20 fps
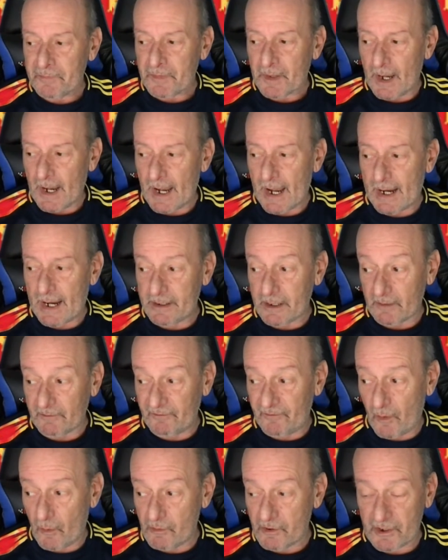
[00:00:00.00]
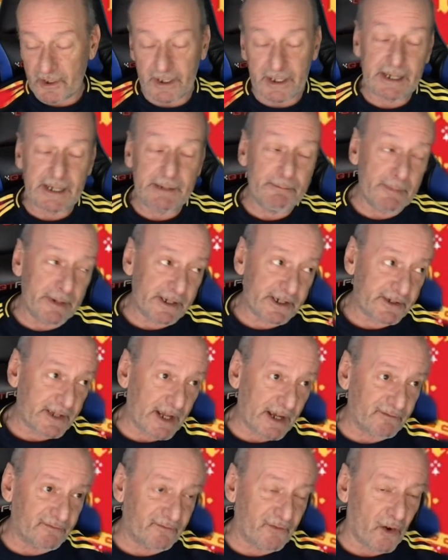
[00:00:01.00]
And unfortunately, he missed
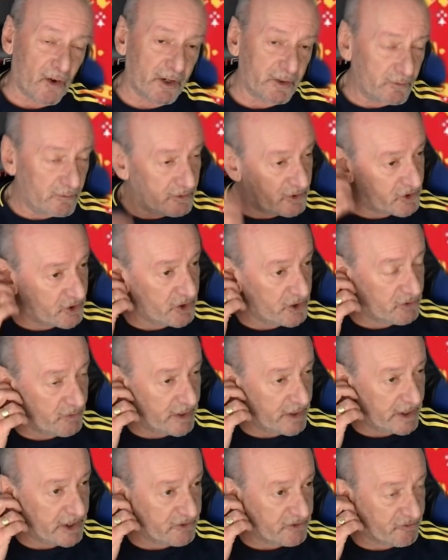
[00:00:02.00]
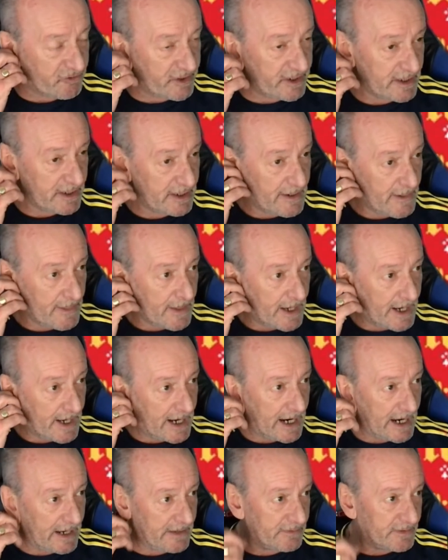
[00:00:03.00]
that final due to injury,
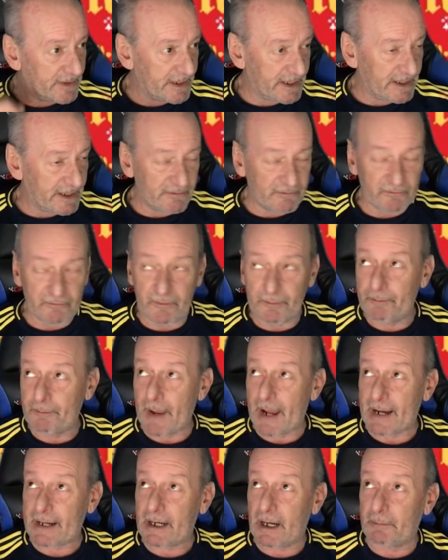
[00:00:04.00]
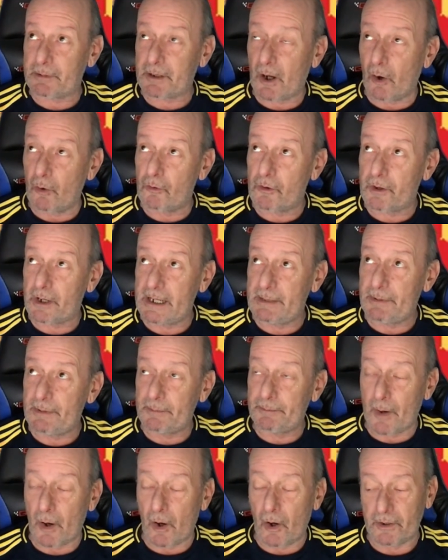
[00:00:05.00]
and the backup goalkeeper
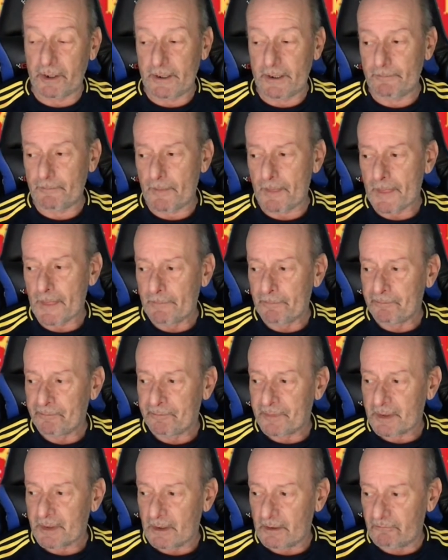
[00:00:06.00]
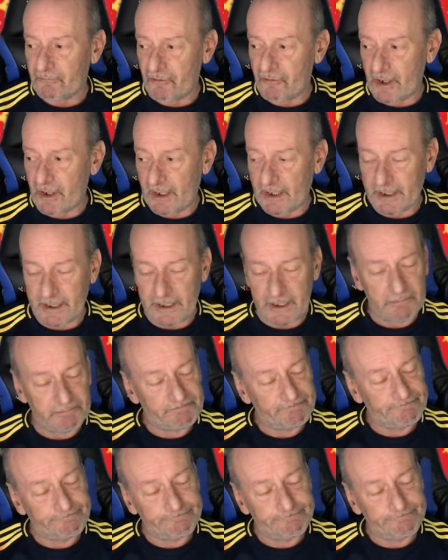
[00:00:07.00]
Barnett really